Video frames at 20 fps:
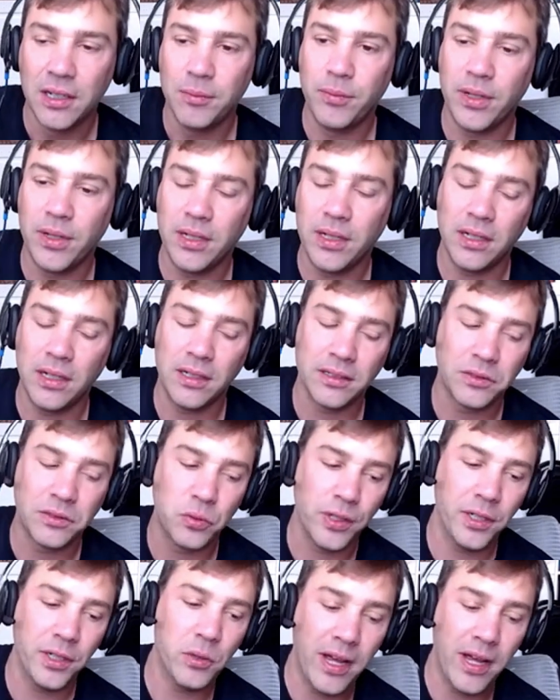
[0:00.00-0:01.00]
But
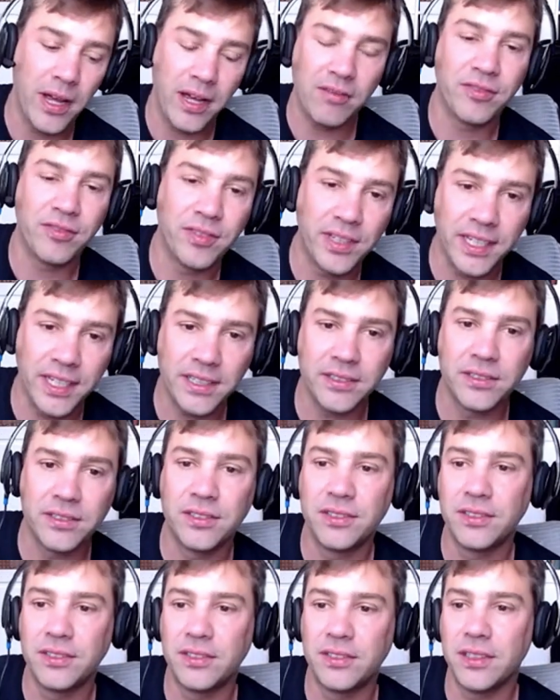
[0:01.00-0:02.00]
when you have
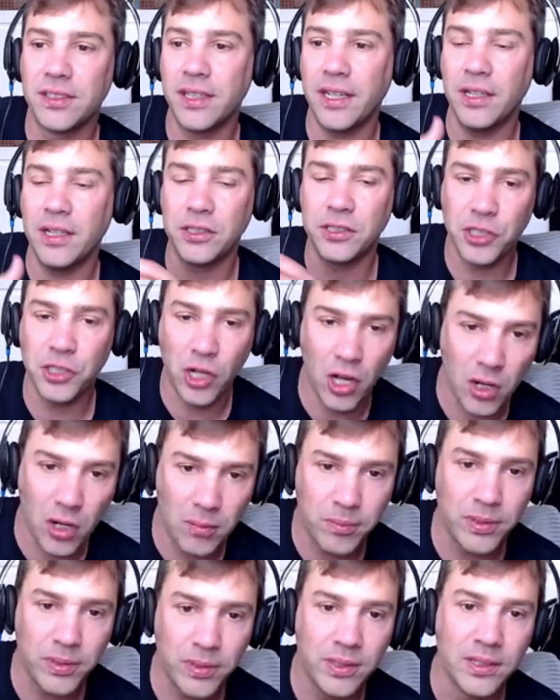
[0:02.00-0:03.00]
kids and a
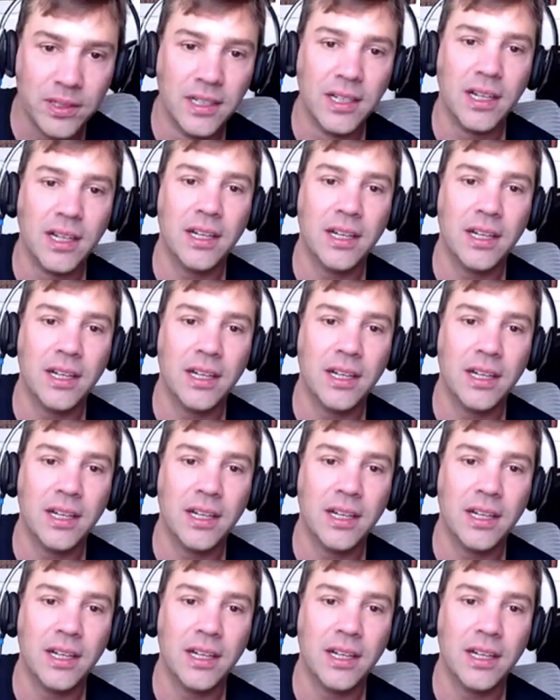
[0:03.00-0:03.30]
job,